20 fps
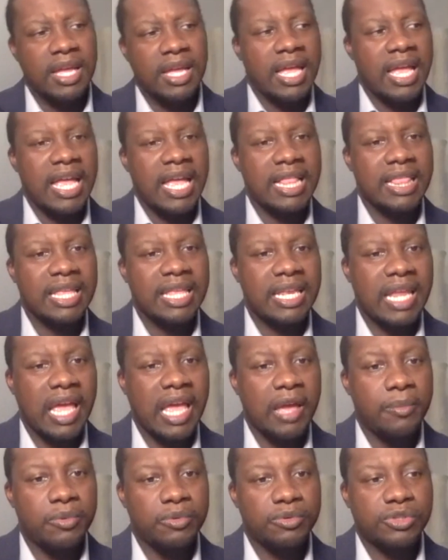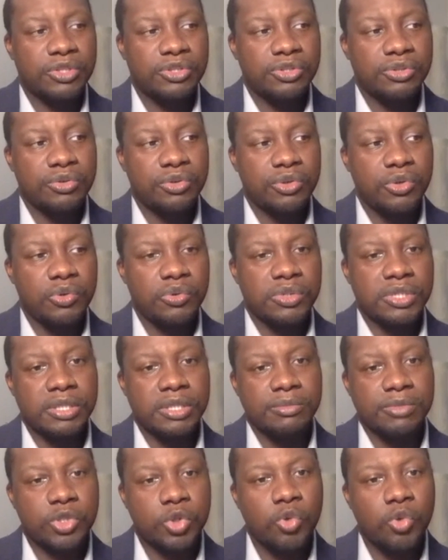and then able to do
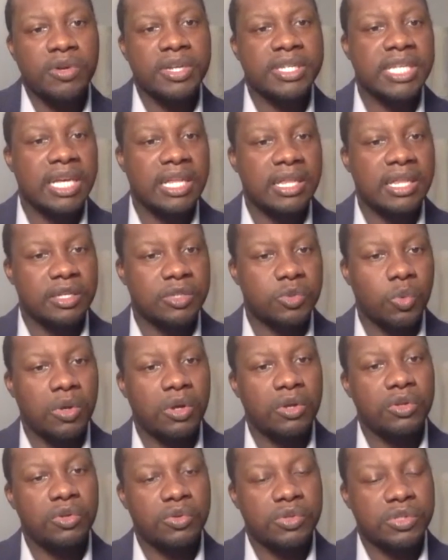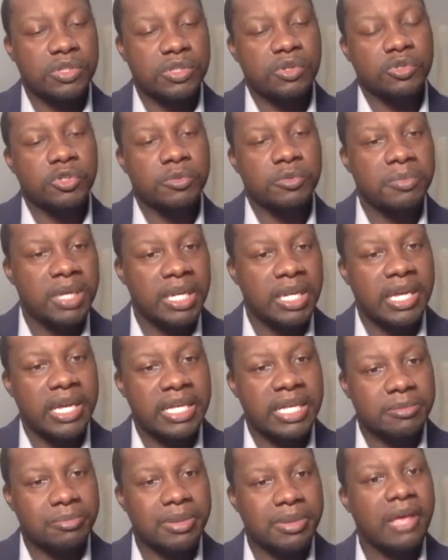some storytelling as well, using social media
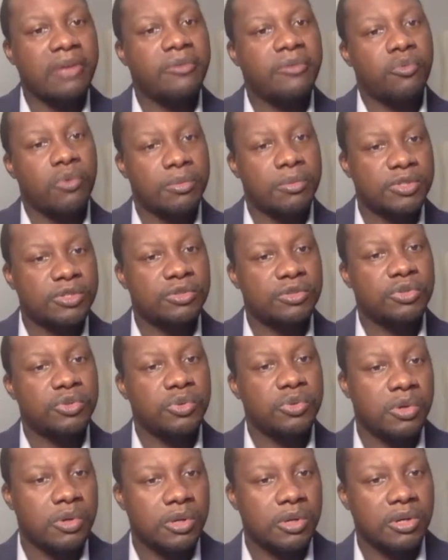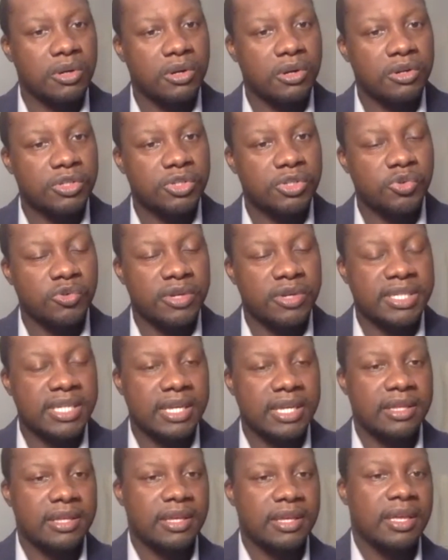as a platform to do her
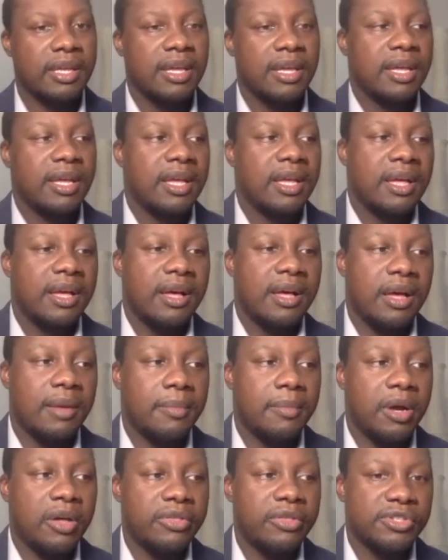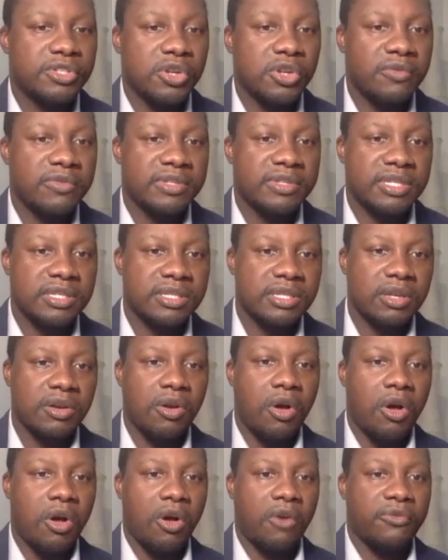storytelling. Other services that
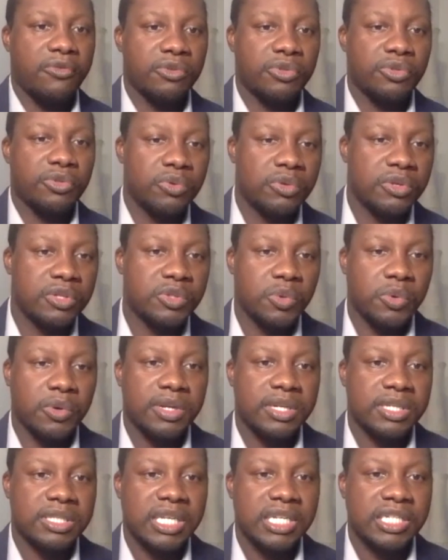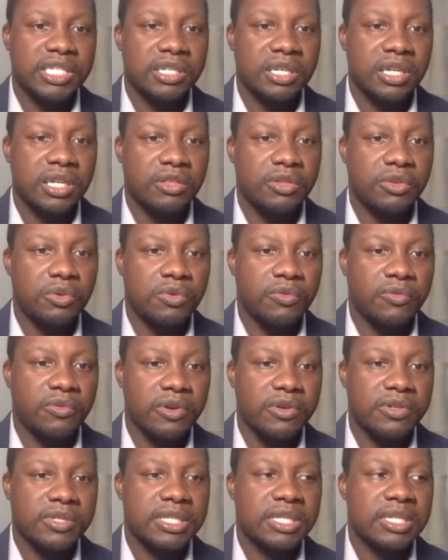are offered through this organization at the
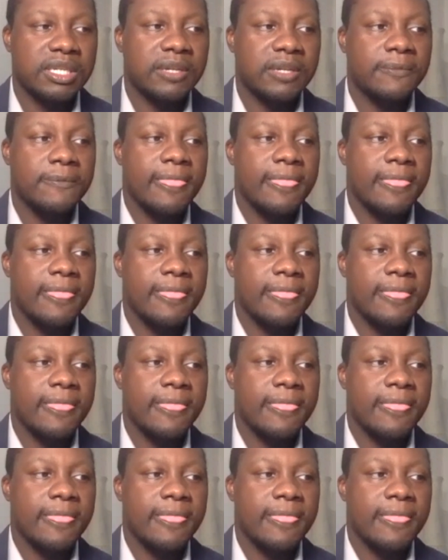university,